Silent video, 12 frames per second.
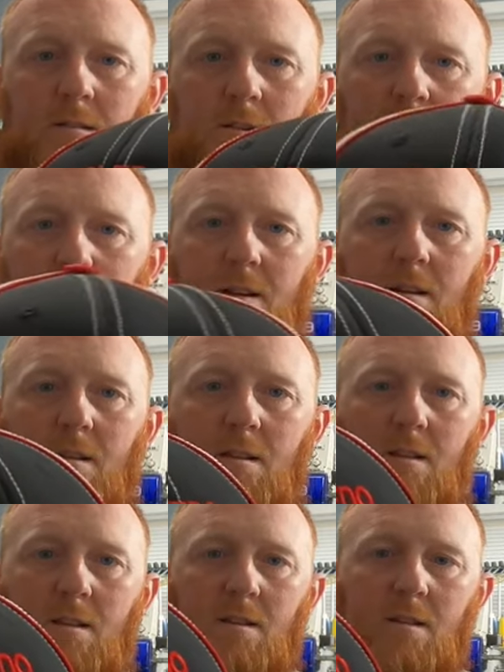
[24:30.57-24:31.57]
Right?
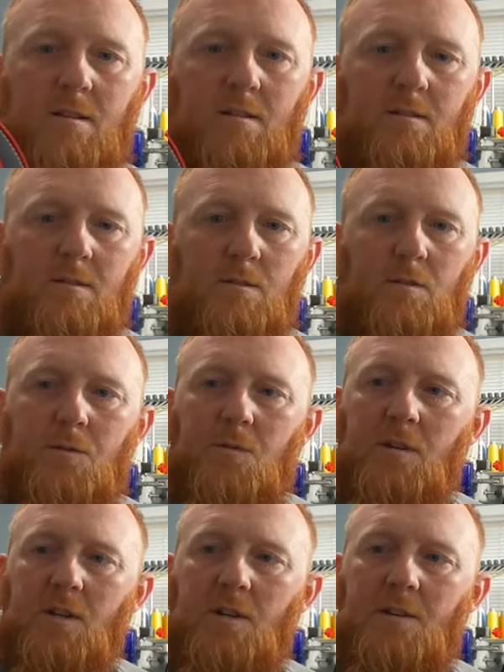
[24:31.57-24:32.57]
Looks
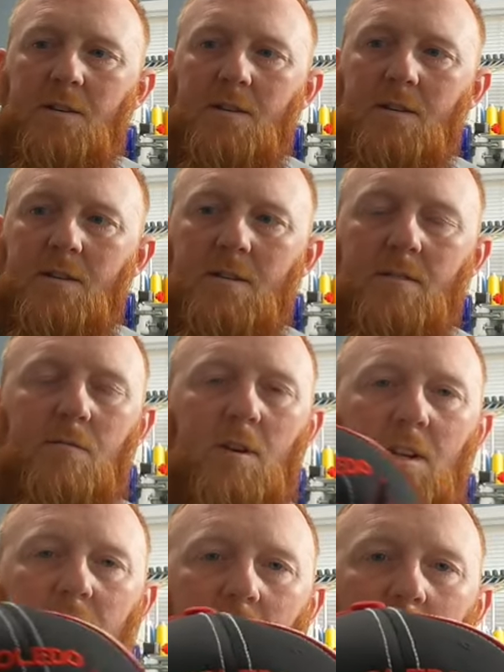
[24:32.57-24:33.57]
real good,
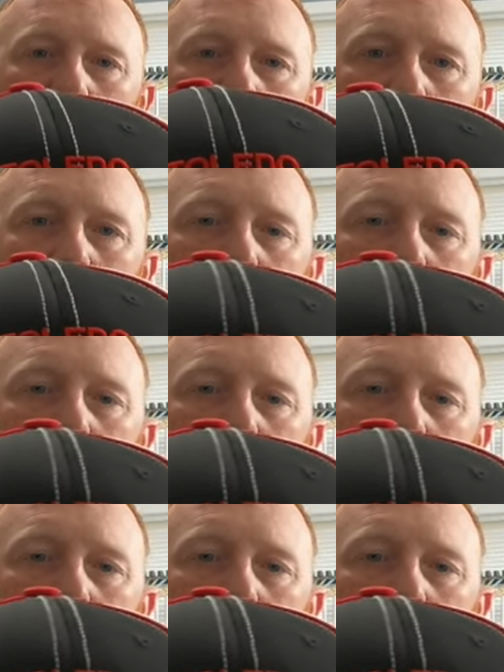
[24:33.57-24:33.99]
ready to go.